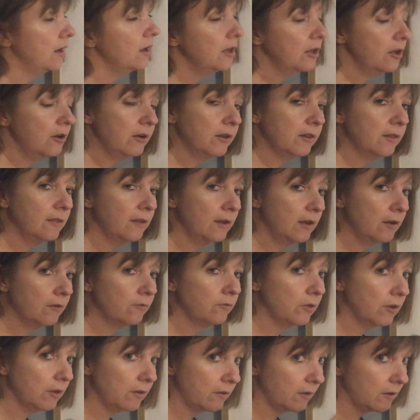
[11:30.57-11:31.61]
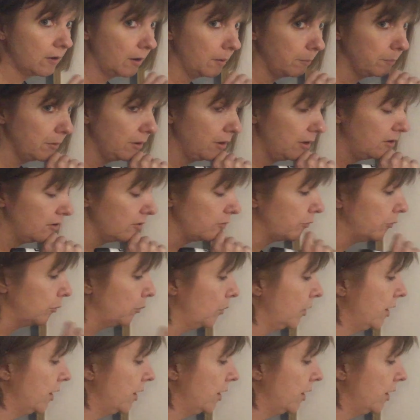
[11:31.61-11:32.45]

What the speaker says: you can think of this a couple of different